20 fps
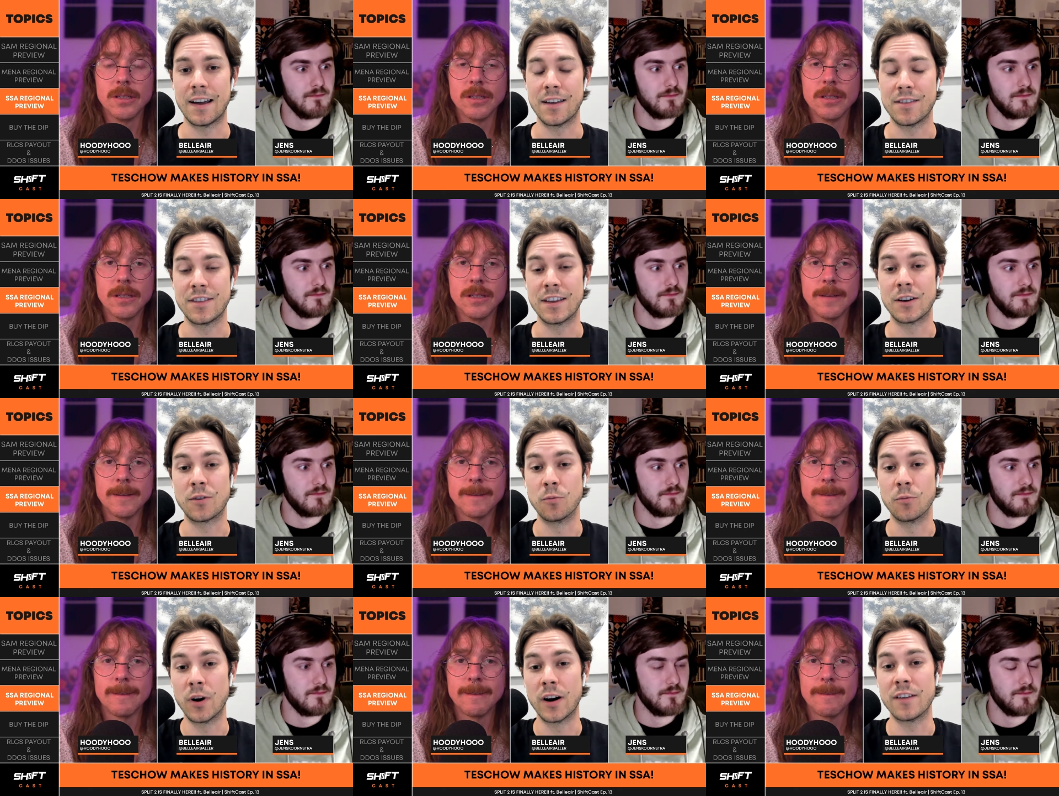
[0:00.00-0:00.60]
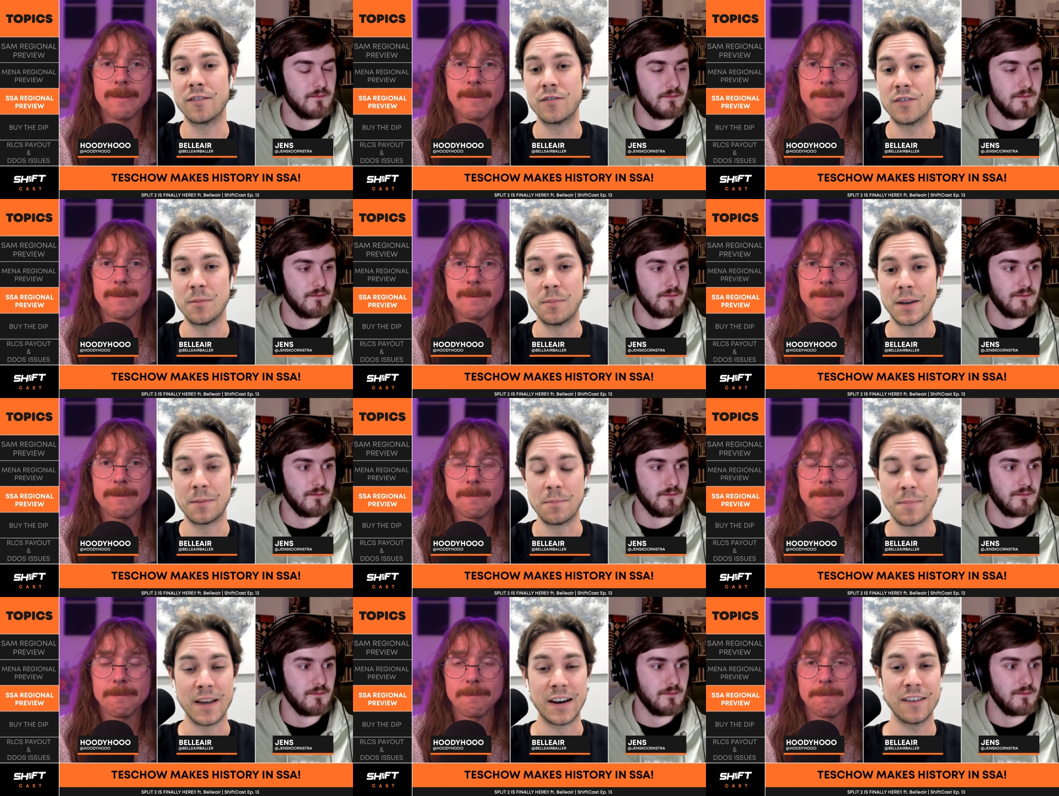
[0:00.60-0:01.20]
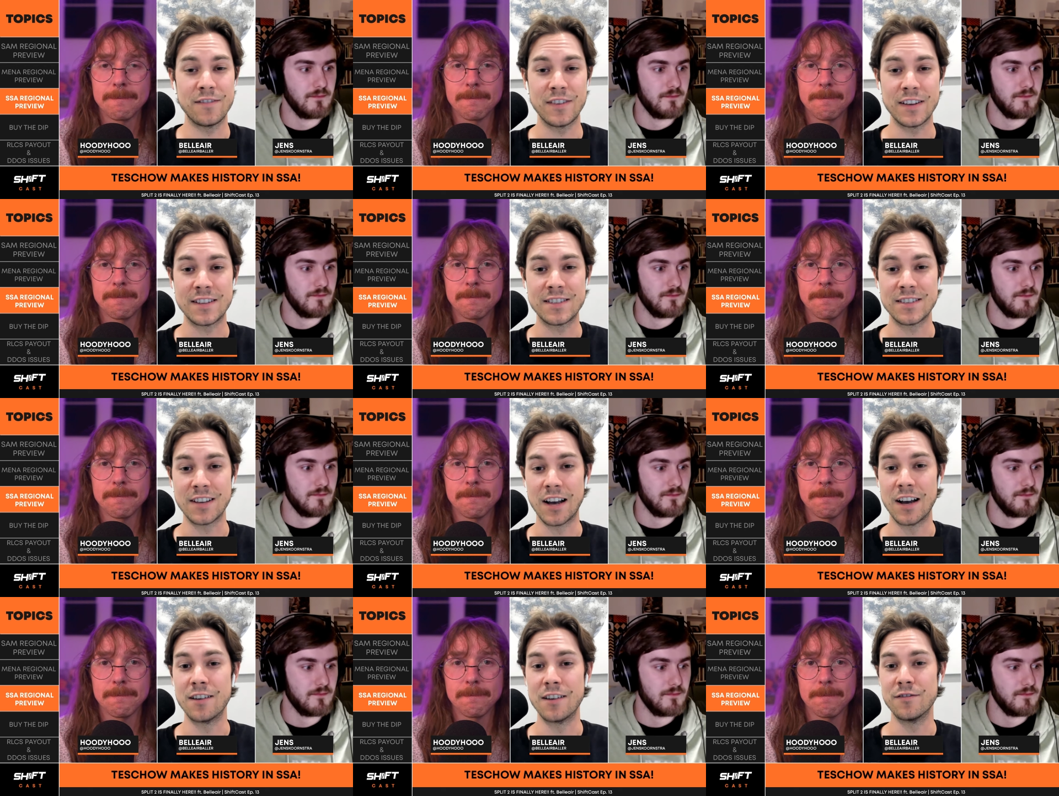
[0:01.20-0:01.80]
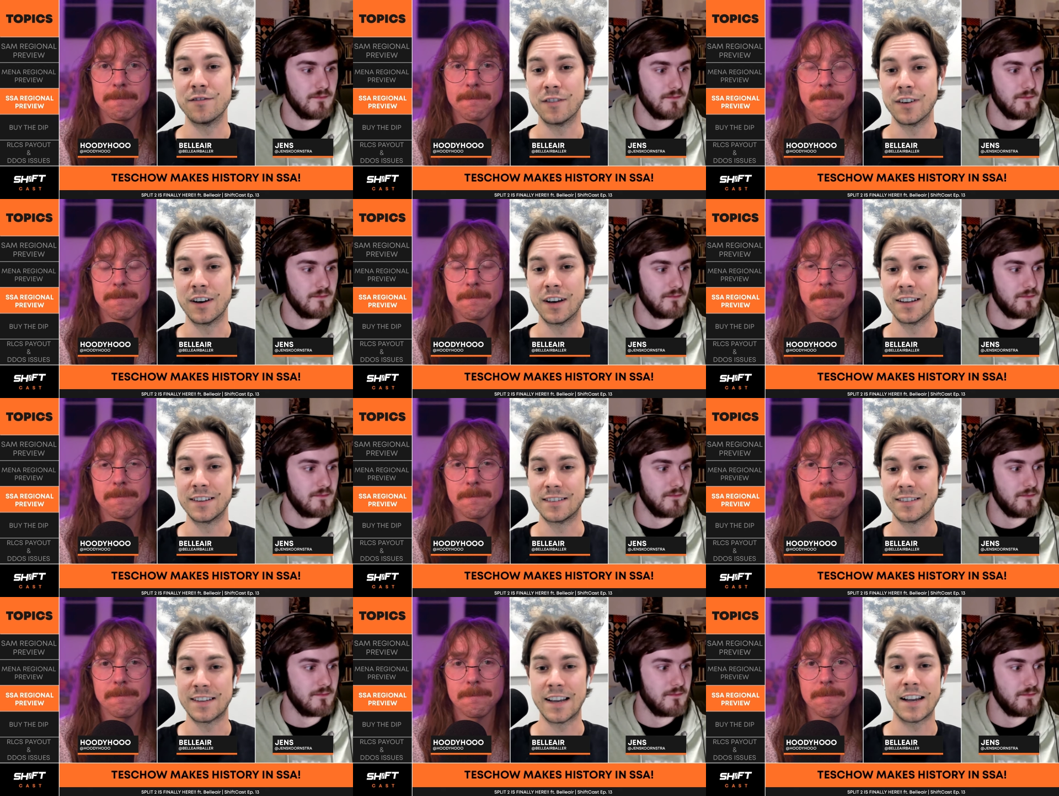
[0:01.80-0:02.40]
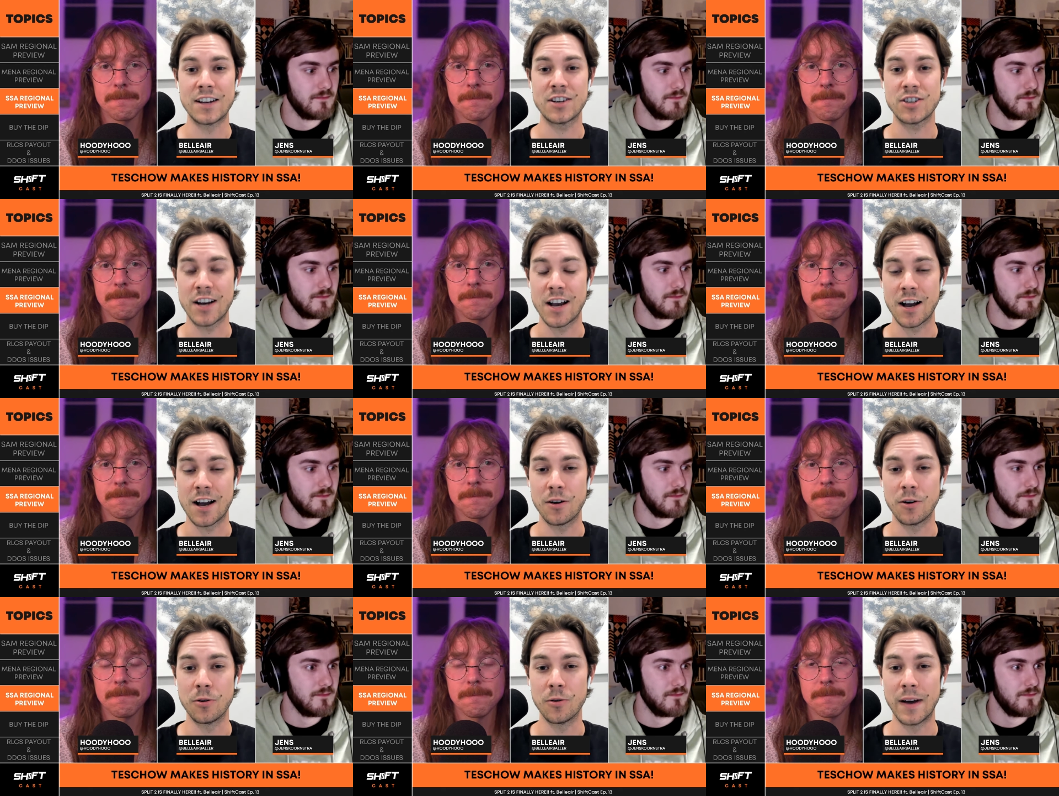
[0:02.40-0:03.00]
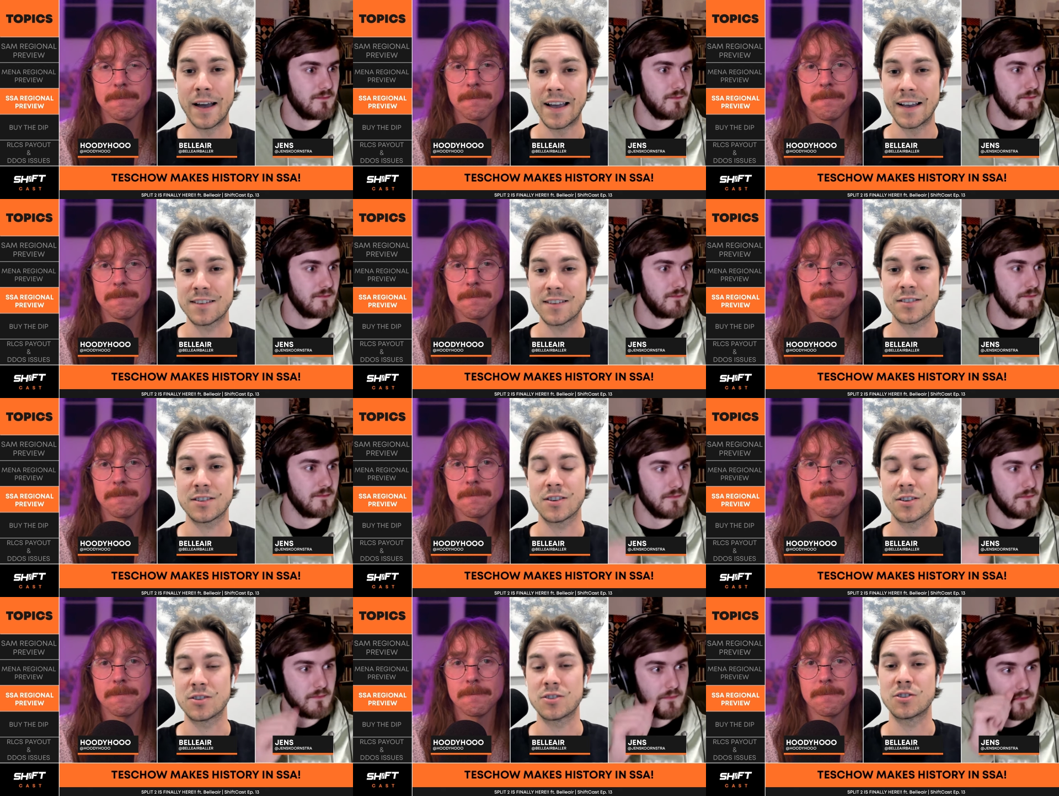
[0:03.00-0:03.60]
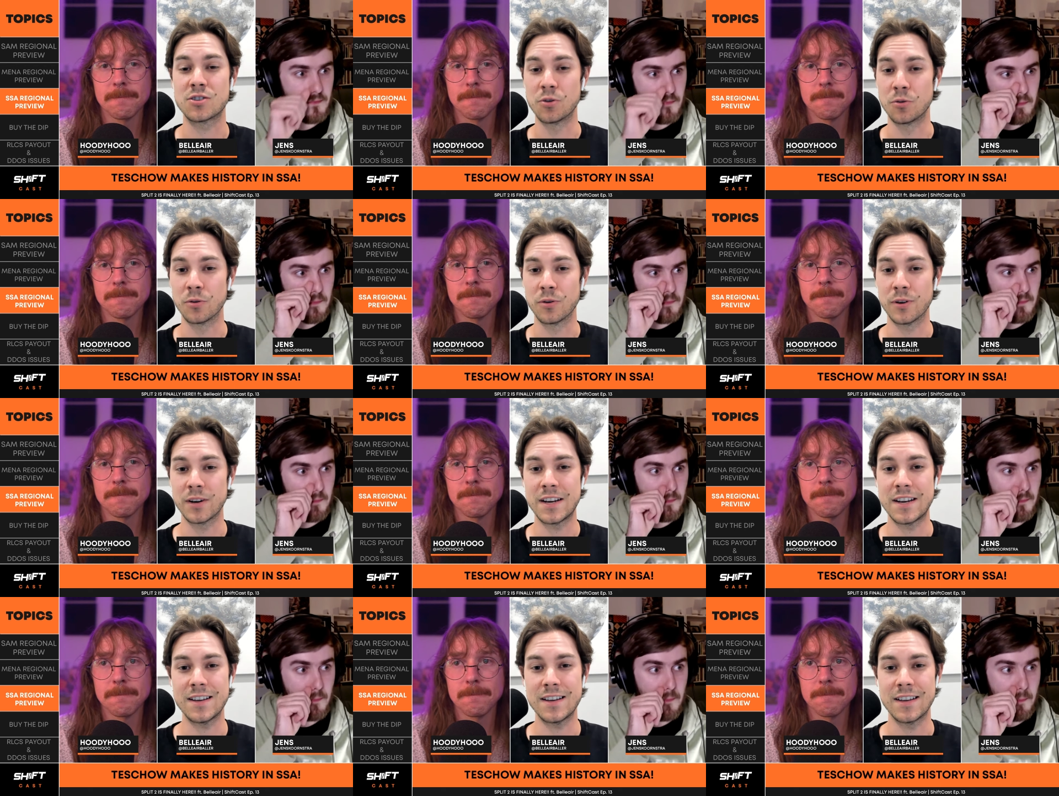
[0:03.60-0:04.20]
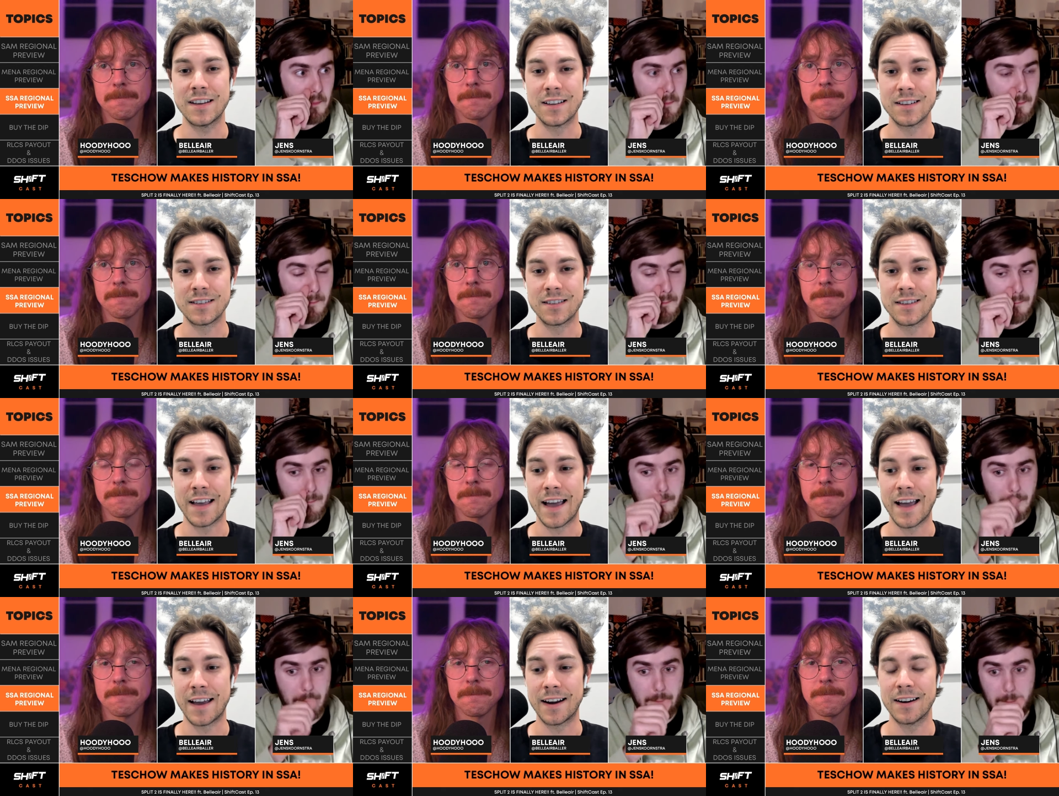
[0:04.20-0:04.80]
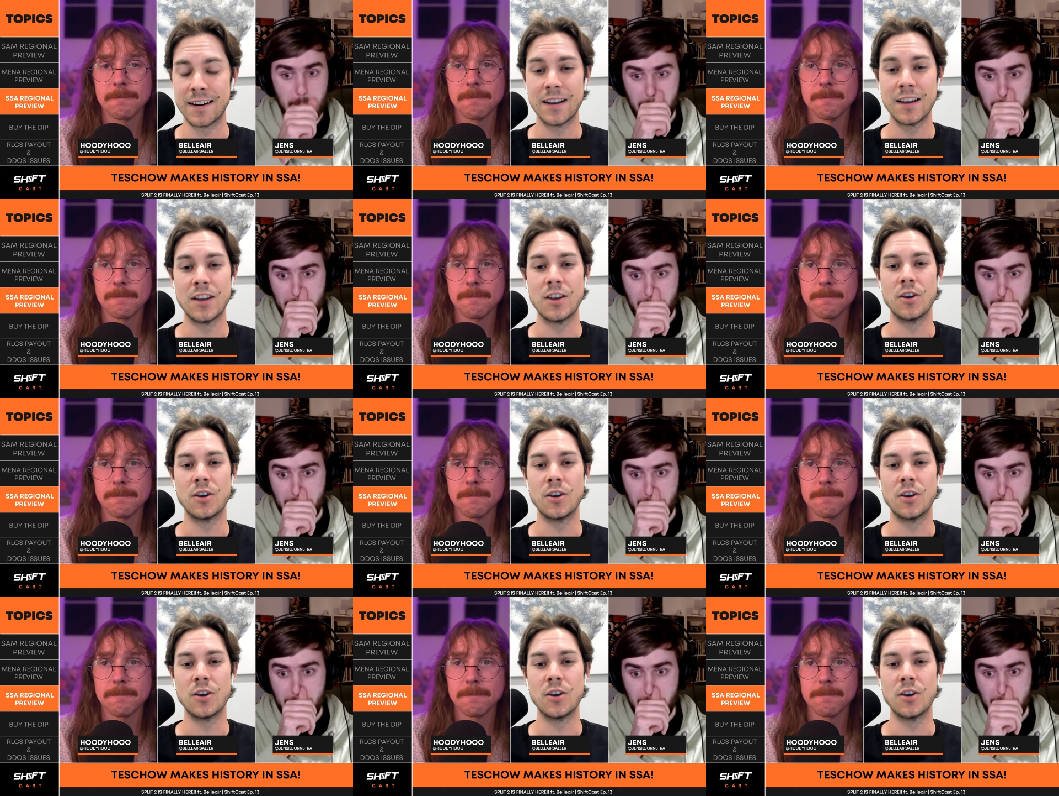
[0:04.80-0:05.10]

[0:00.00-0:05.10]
Speaker 1: I think one of the big benefits of a Teshow esque story is that